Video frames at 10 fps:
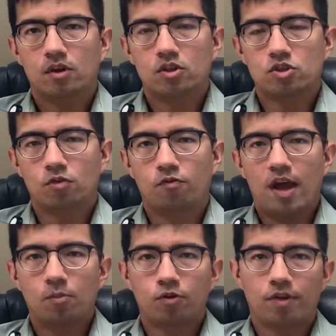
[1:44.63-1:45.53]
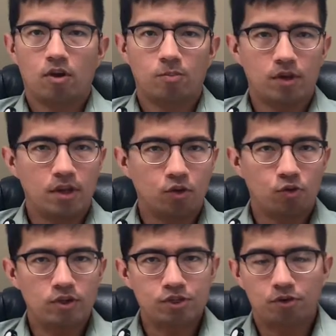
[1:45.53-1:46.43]
So fiber therapy,
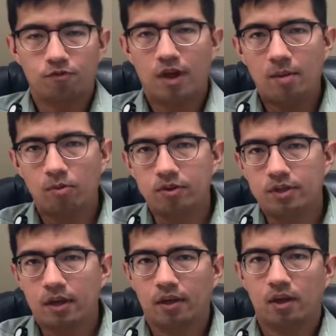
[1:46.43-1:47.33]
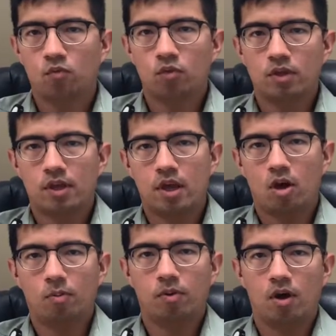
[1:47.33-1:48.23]
increasing your fiber intake, can really
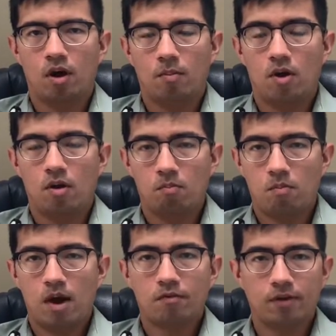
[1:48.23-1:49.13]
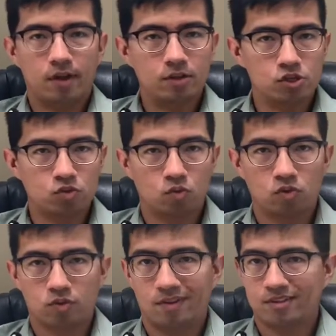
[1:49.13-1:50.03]
help modify the stool
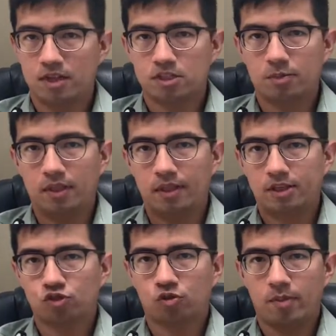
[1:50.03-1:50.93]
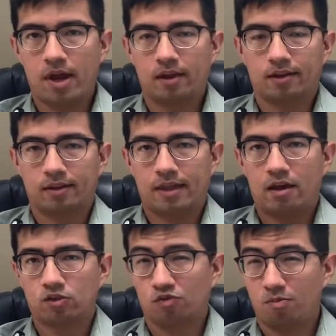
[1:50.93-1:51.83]
so that it tends to be less traumatic and
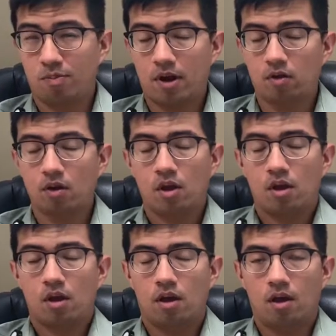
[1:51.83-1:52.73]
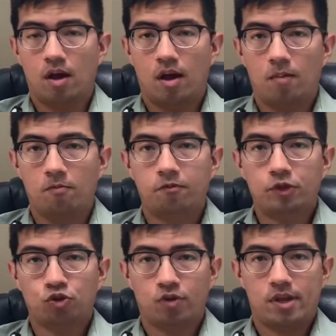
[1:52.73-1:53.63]
allows for better
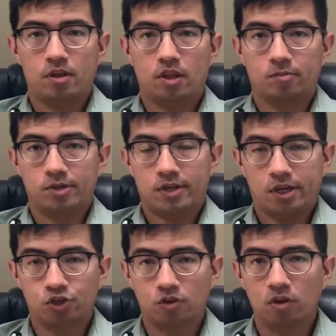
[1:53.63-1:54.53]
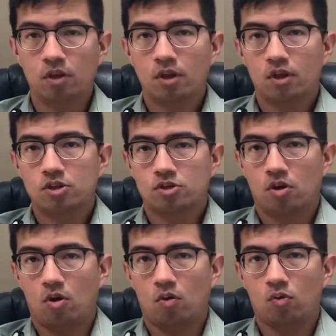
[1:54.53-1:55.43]
fissure healing potential.
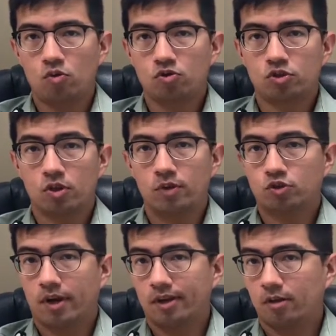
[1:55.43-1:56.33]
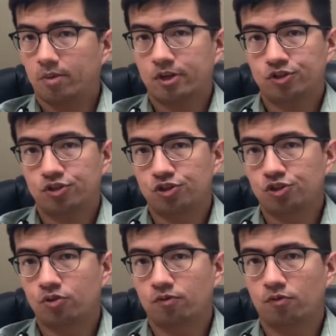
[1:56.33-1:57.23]
So usually we try to get patients to
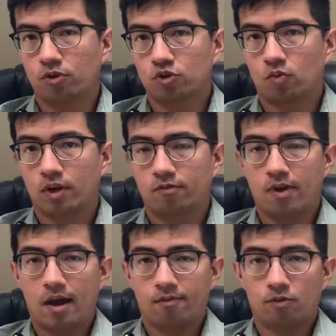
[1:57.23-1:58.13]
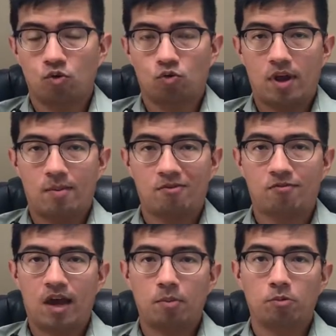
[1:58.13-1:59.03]
shoot for a 25-30 gram of
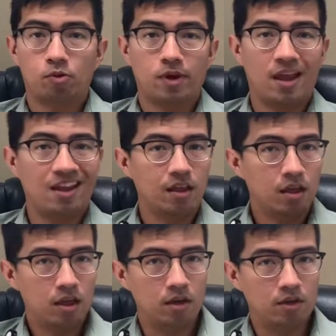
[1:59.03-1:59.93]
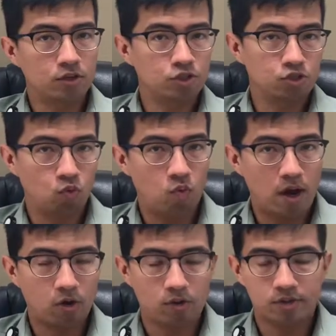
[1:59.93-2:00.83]
fiber per day, in addition to
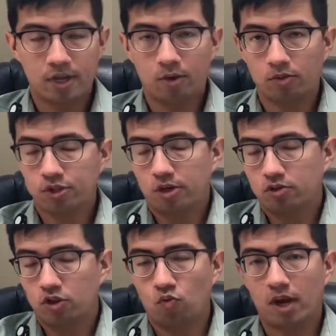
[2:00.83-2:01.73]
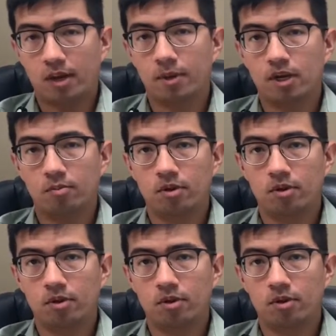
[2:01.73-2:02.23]
water intake, which I usually recommend to be